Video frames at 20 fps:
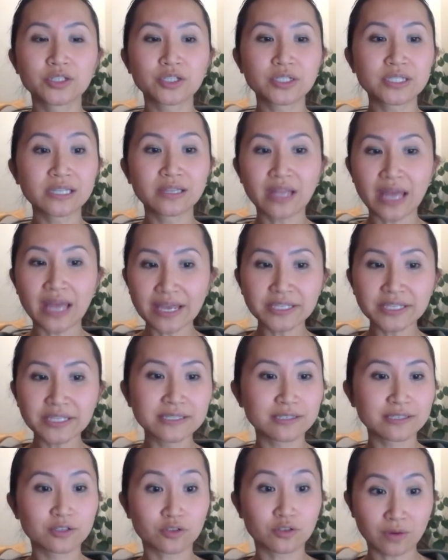just less
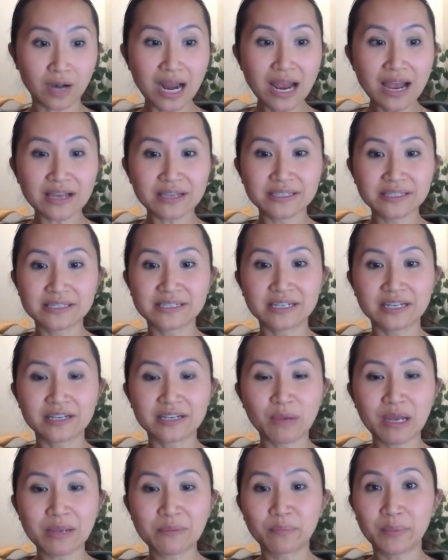stressed
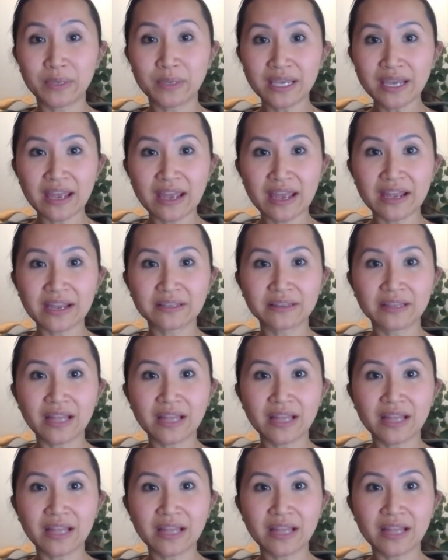in my being.